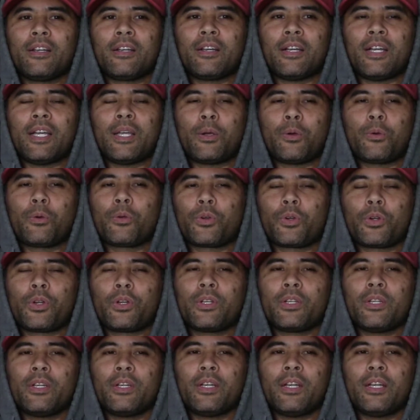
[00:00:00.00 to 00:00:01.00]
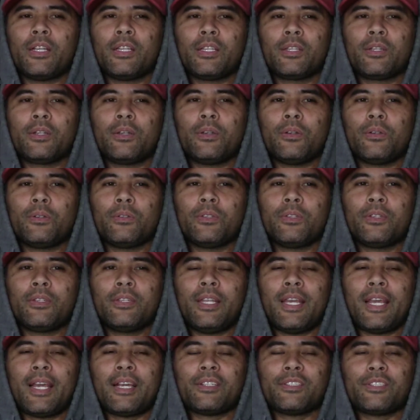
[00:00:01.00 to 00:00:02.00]
I ordered a little
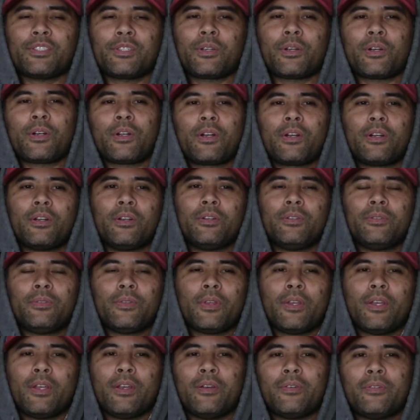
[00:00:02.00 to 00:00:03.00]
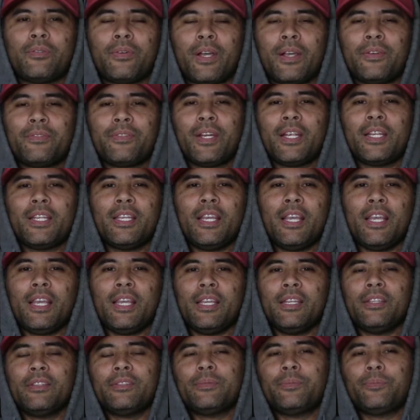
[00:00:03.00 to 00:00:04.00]
Tacstar
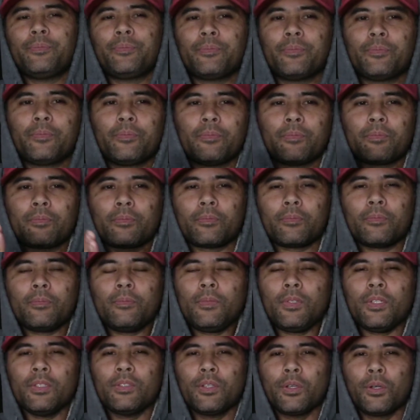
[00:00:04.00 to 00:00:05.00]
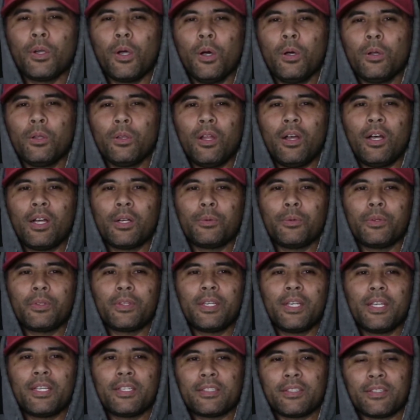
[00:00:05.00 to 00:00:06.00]
598 to go along with
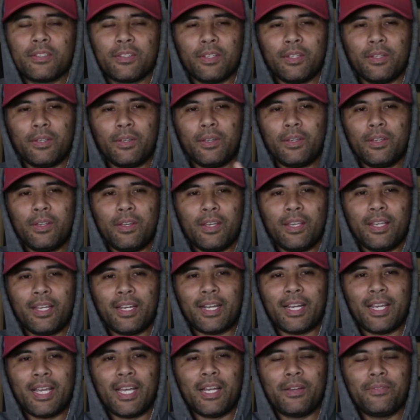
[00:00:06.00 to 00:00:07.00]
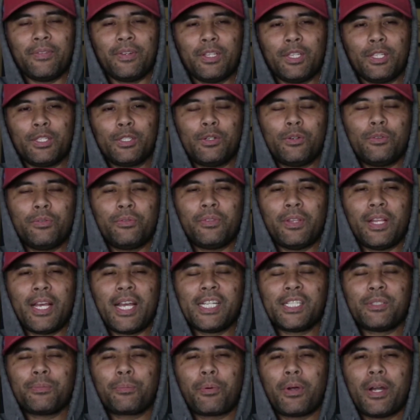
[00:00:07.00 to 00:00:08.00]
this, and I have a little
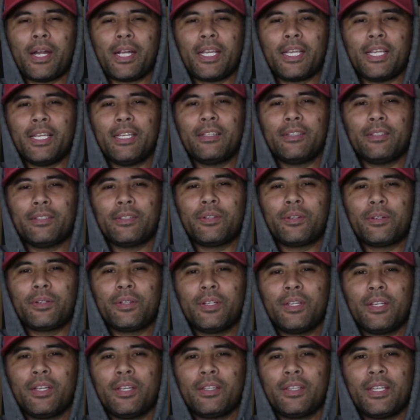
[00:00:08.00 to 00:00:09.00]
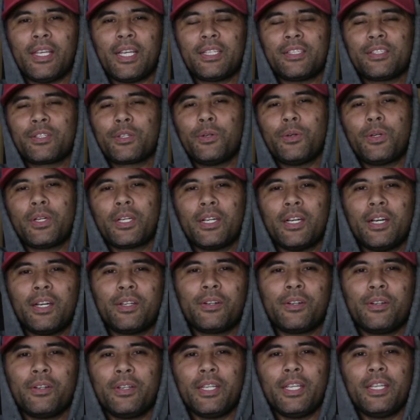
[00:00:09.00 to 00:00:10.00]
flash bracket that's going
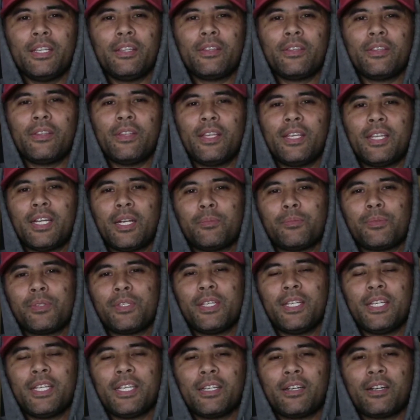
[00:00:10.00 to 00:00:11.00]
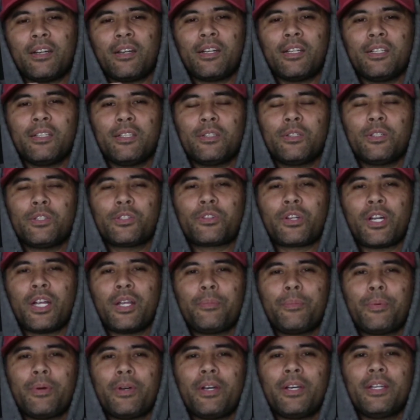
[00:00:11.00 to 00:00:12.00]
underneath, and I'm sitting it on a little
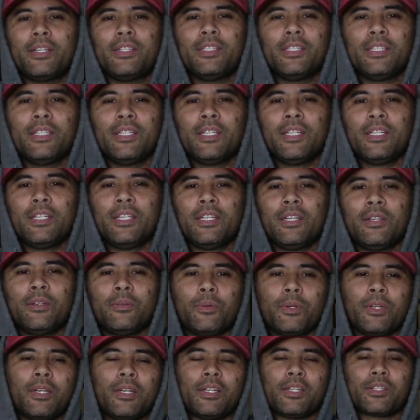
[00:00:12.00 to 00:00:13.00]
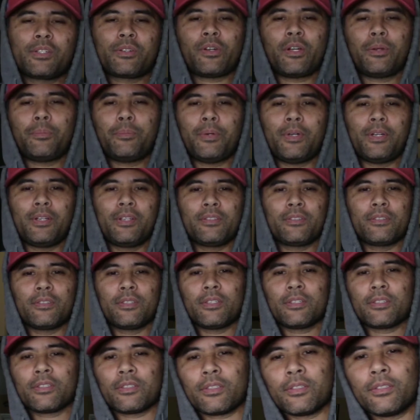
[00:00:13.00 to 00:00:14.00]
tripod. What kind of tripod is
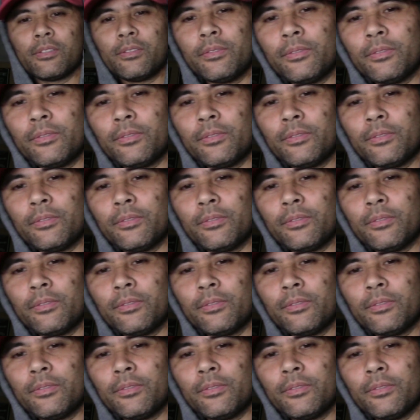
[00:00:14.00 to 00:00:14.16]
this?